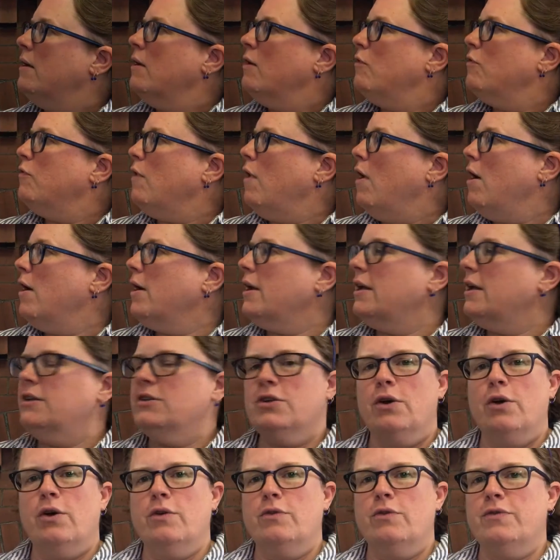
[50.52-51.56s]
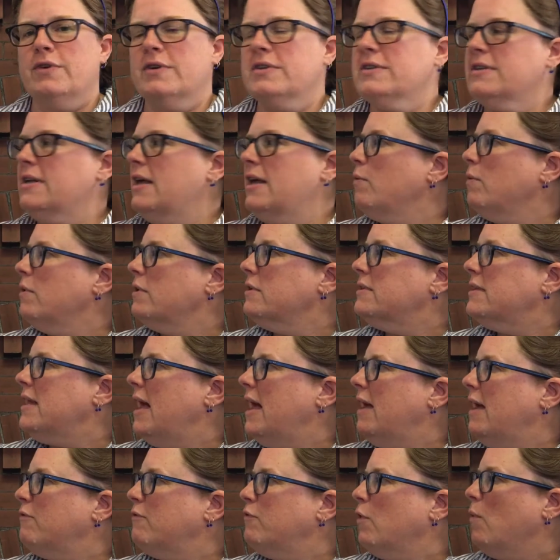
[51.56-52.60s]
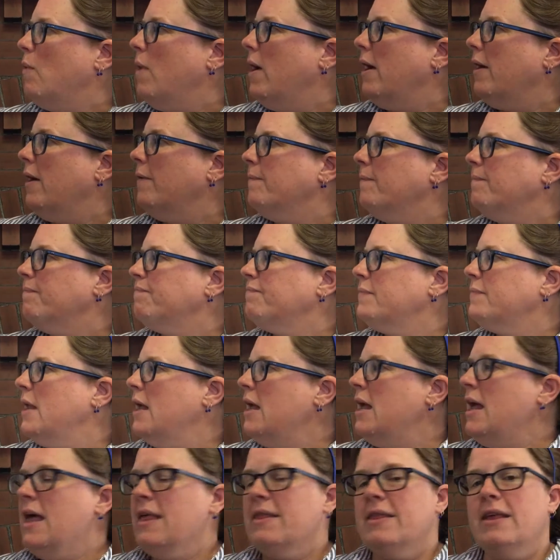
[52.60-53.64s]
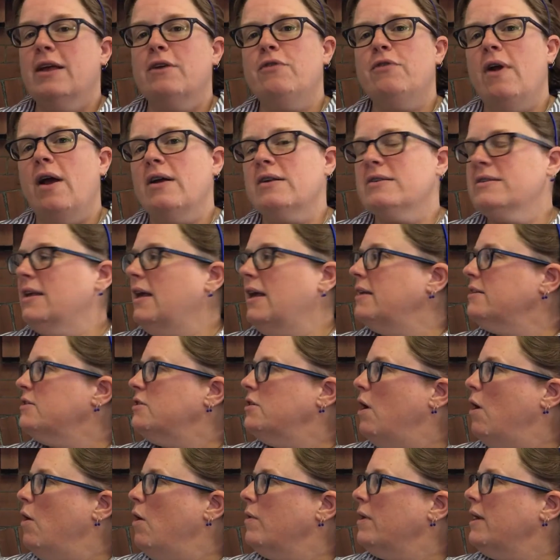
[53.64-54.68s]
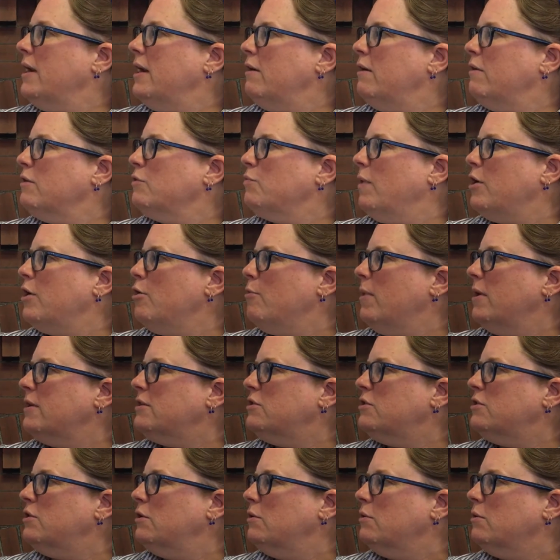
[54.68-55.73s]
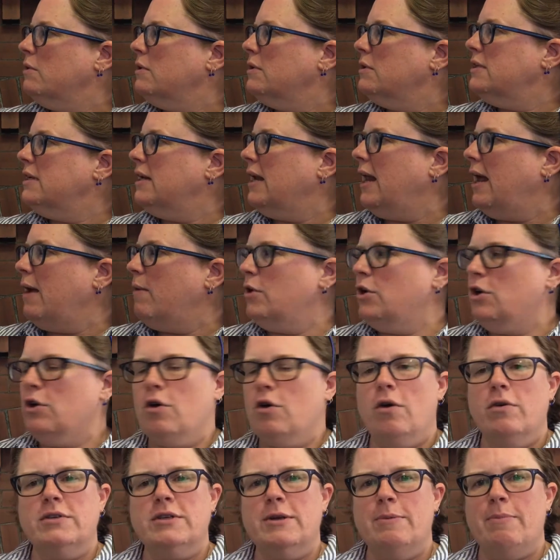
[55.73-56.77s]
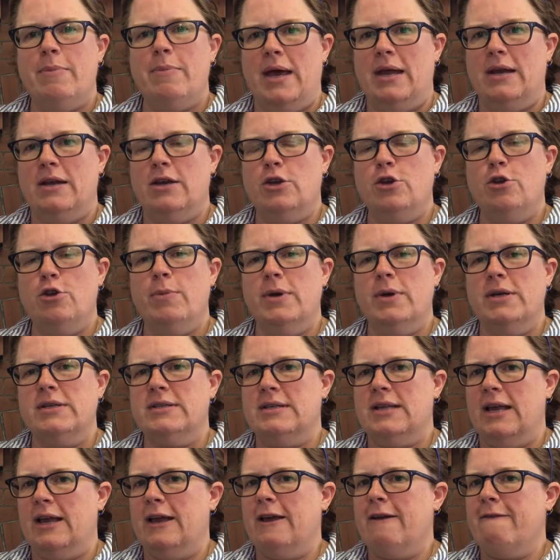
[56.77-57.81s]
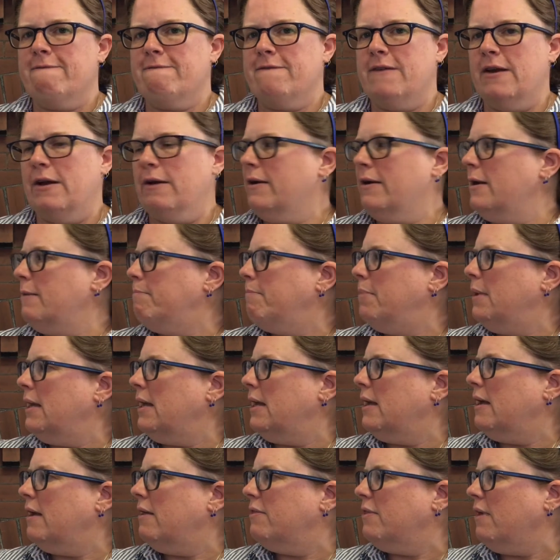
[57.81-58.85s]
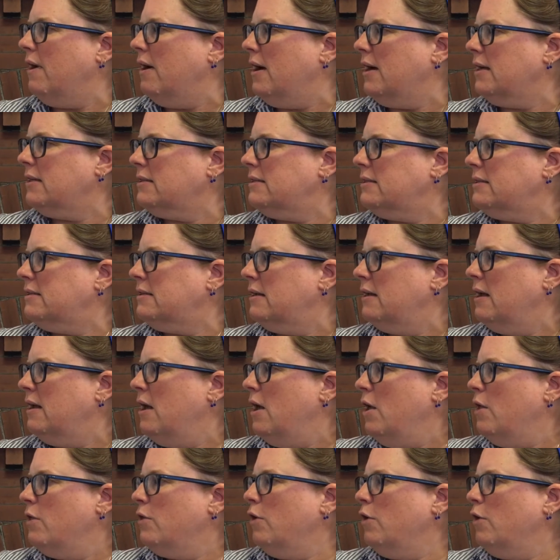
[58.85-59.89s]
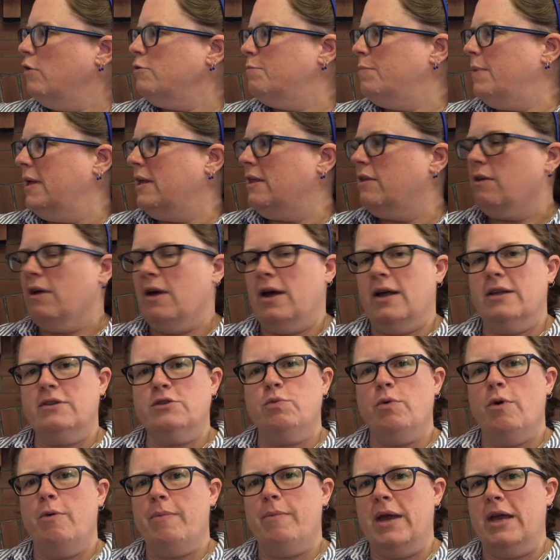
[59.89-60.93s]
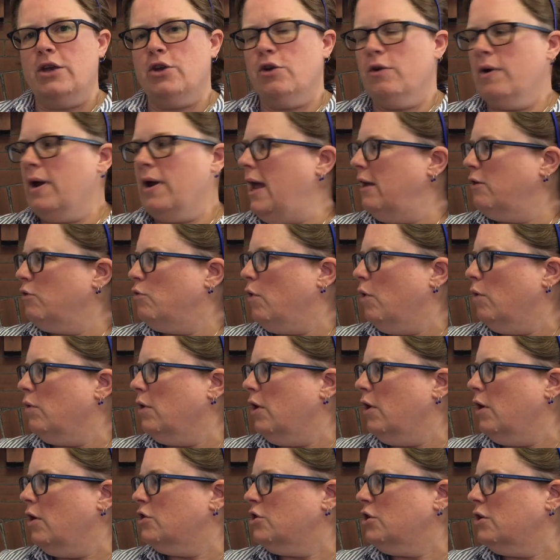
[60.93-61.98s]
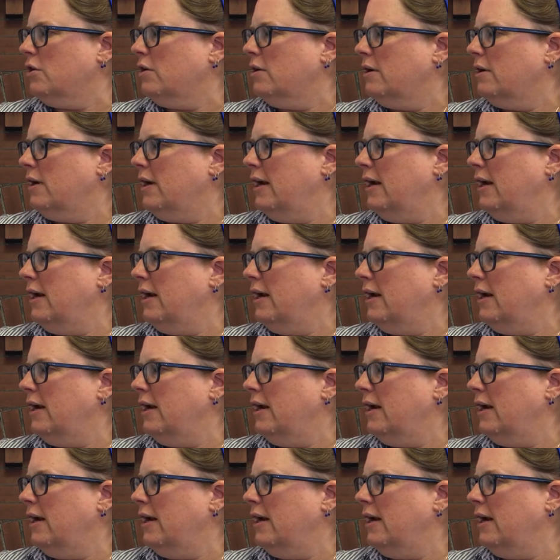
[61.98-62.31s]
Frog and Toad were sad for a while. Then Frog said, "Toad, here is what you must do. Tonight when you go to bed, you must think very big thoughts. Those big thoughts will make your head grow larger.